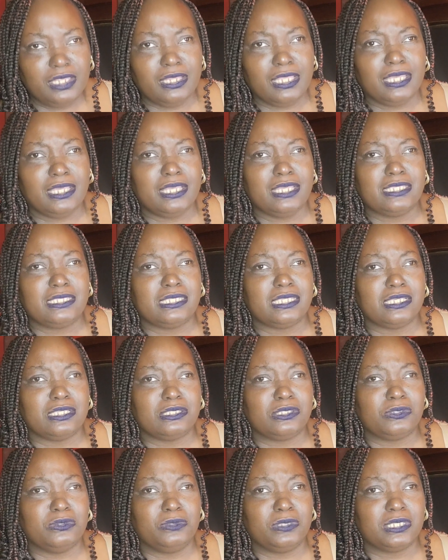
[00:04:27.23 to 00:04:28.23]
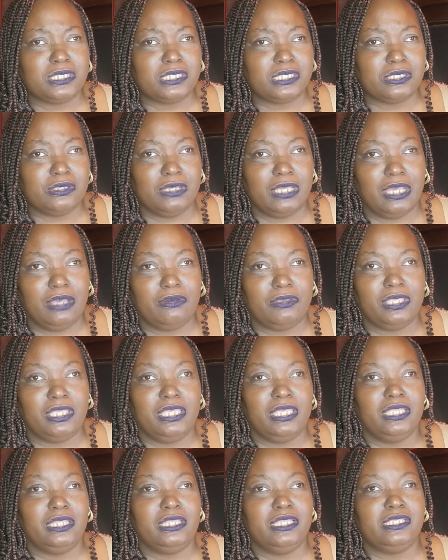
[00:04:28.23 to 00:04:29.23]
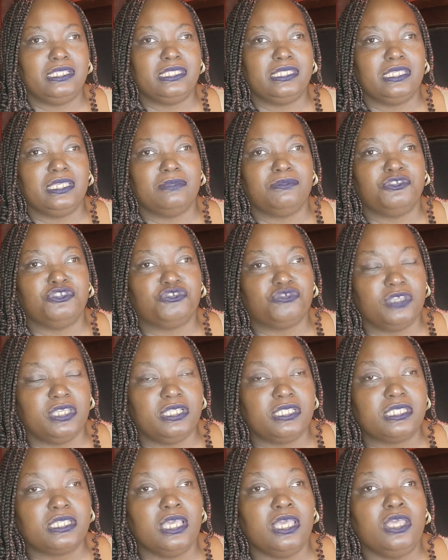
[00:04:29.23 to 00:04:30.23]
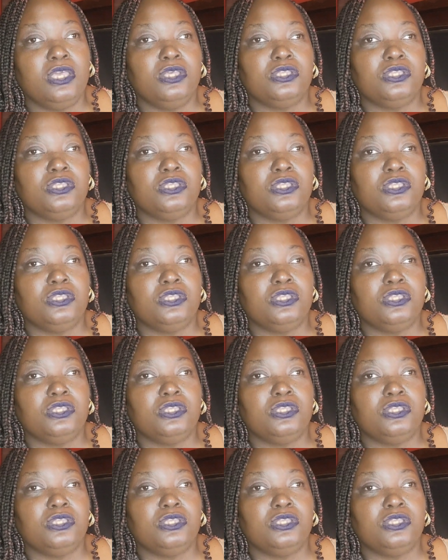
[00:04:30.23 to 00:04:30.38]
Like I said, Duda's still out here in these damn streets.